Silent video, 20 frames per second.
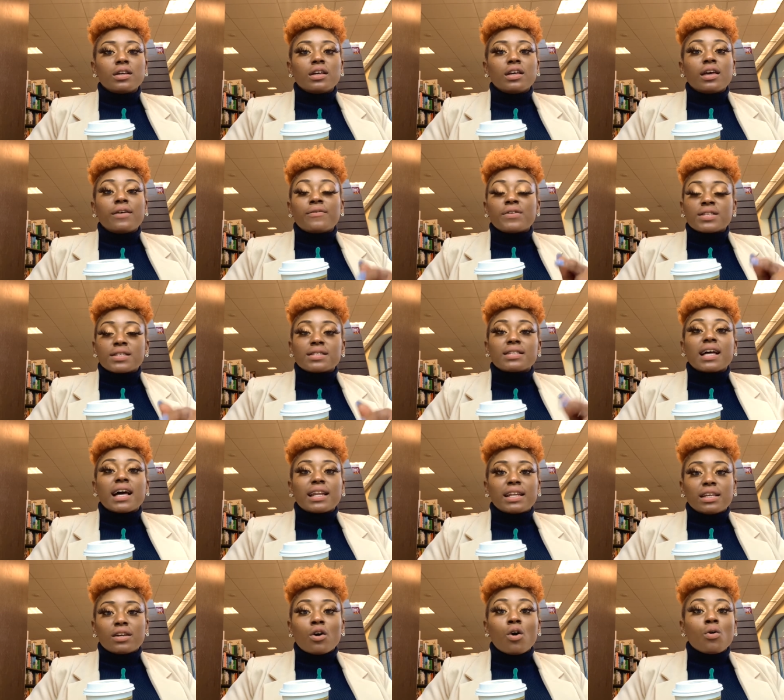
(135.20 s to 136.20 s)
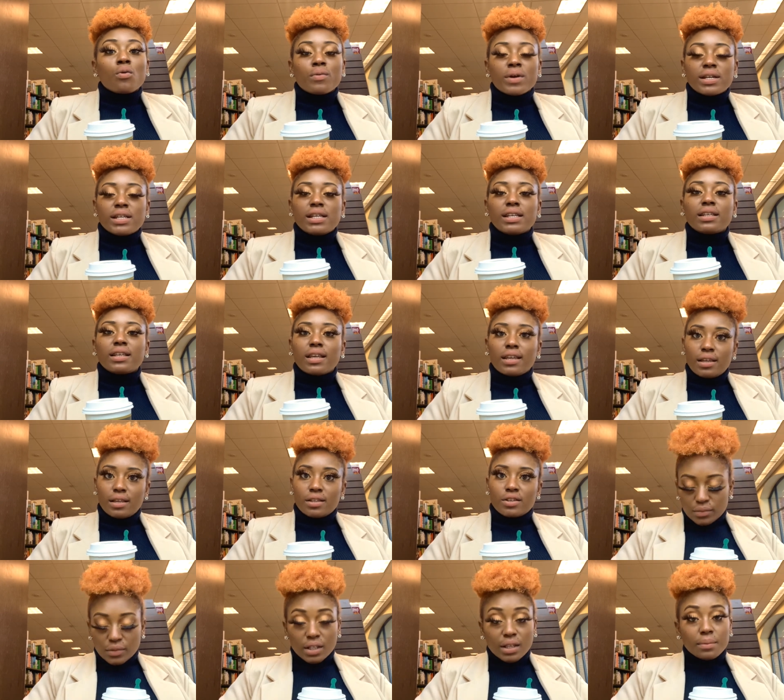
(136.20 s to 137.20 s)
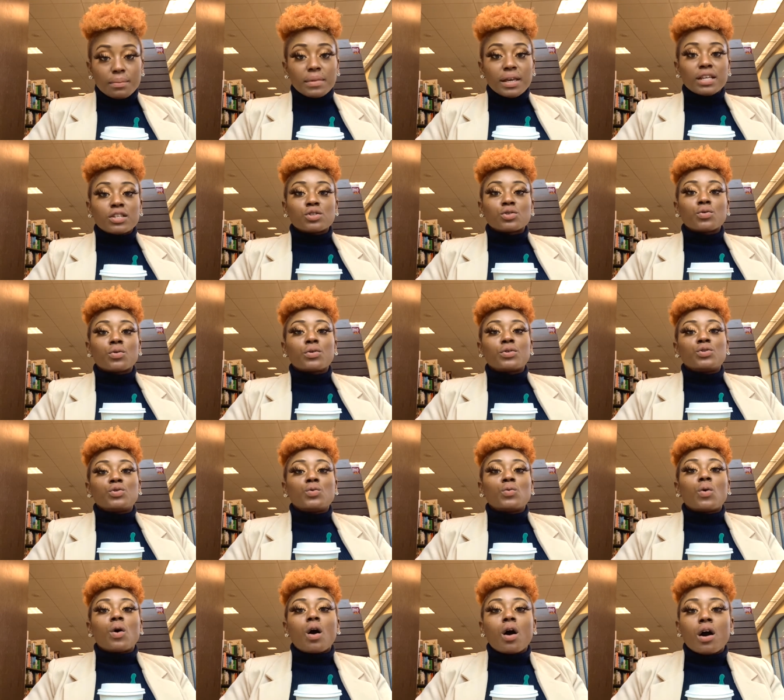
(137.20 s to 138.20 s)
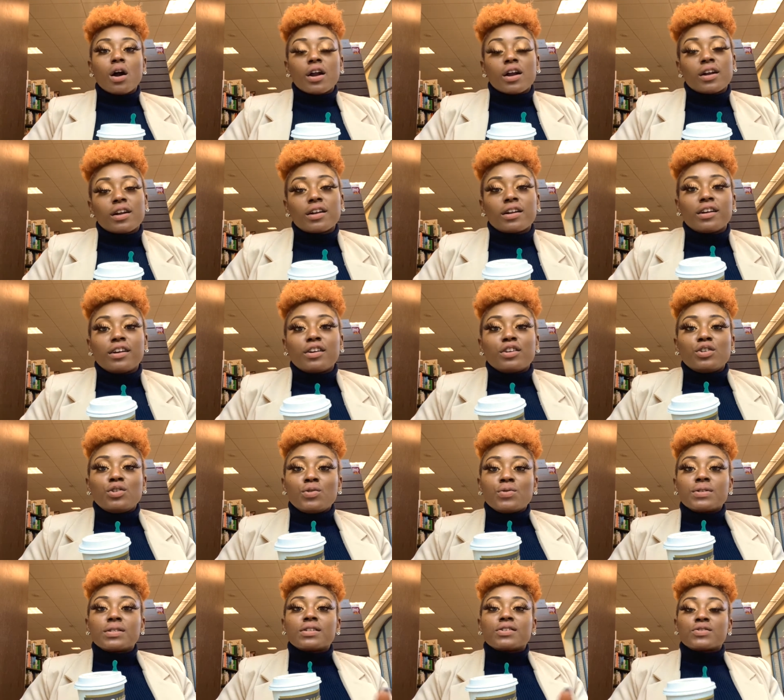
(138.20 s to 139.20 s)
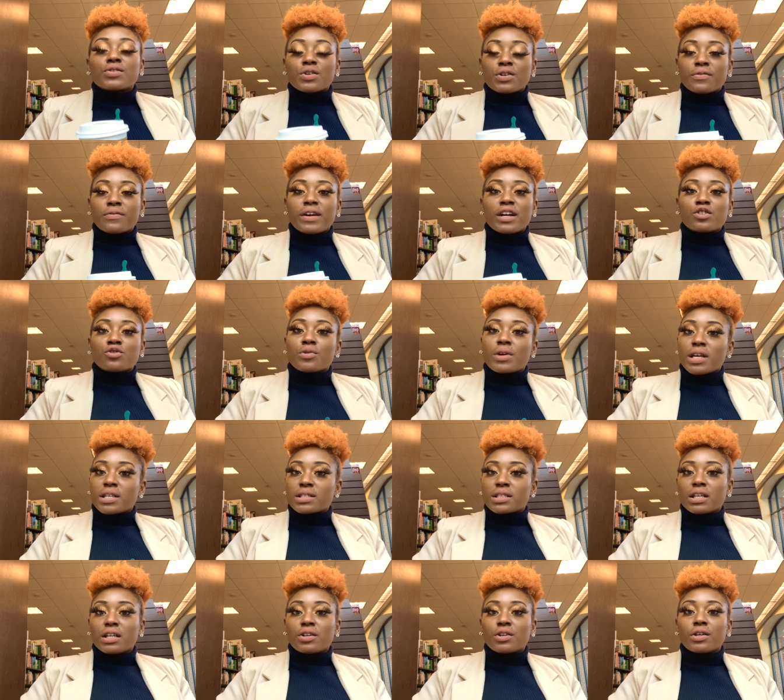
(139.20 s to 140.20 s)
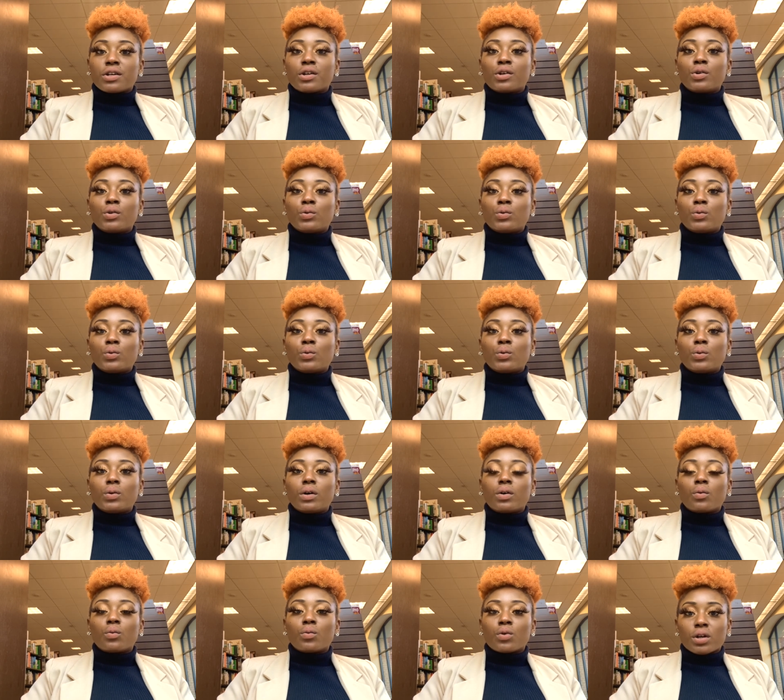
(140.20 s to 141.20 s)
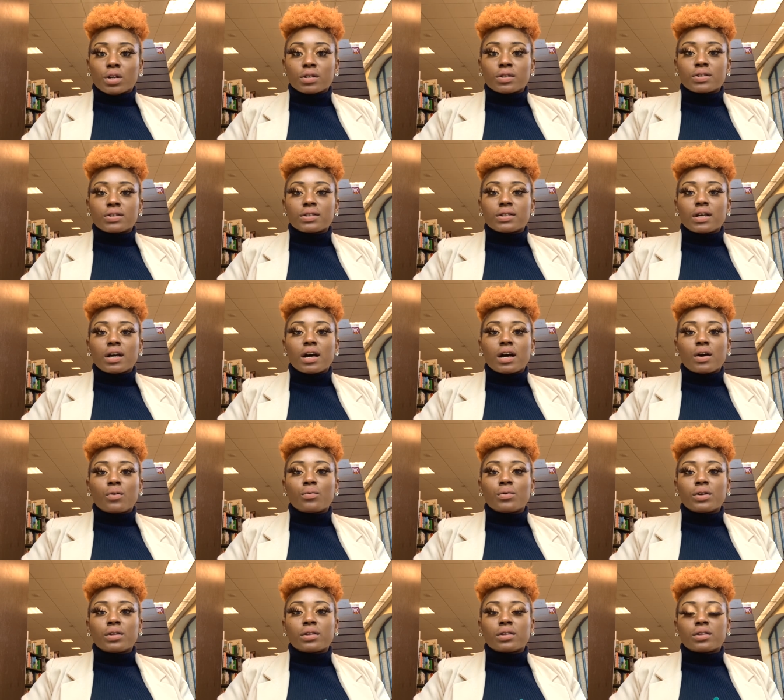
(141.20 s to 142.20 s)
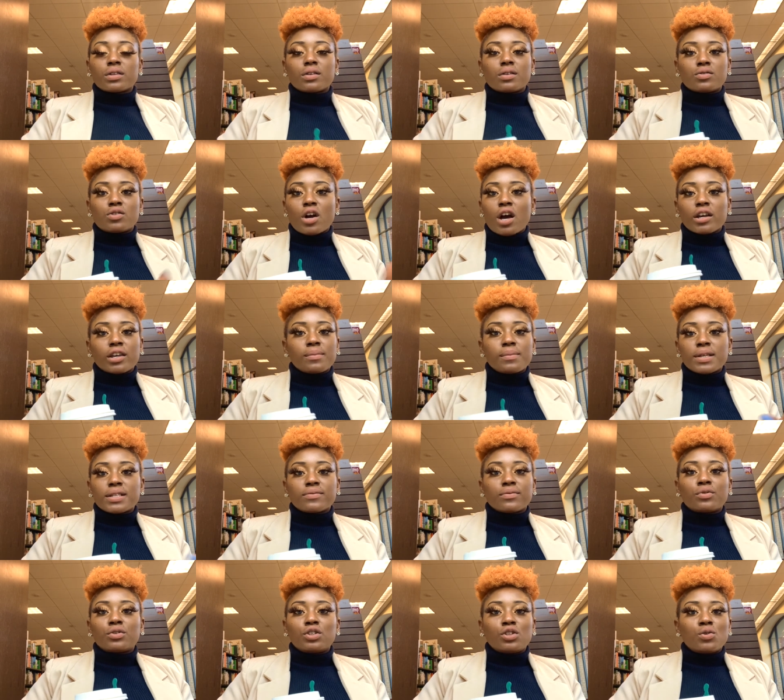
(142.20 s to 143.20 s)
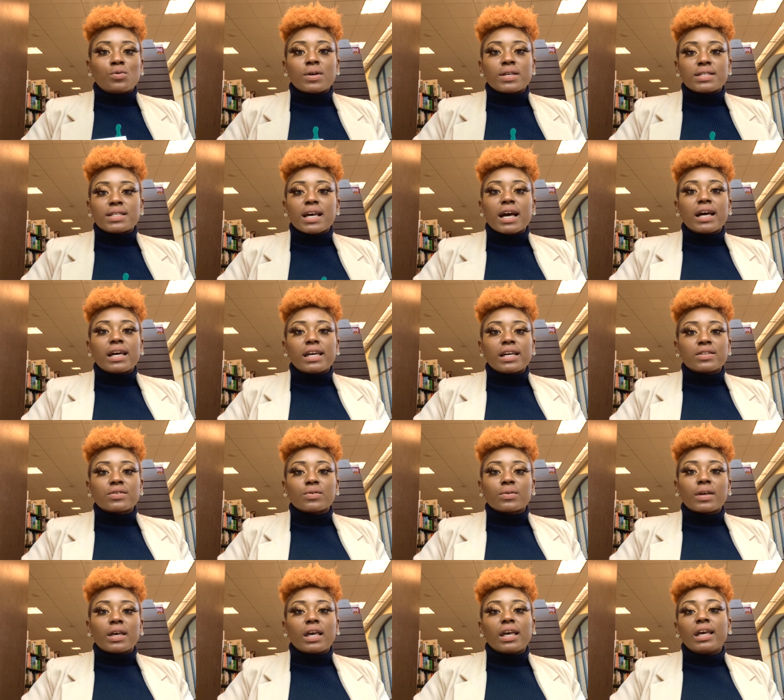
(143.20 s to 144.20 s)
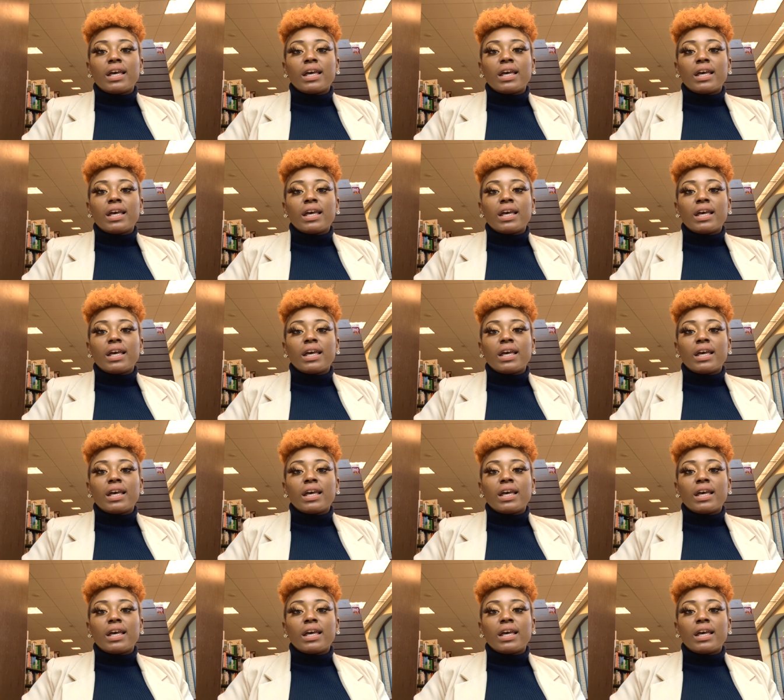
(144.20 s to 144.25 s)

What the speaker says: it's not already in English. Make sure you are using a certified translator who works with documents for the USCIS, okay?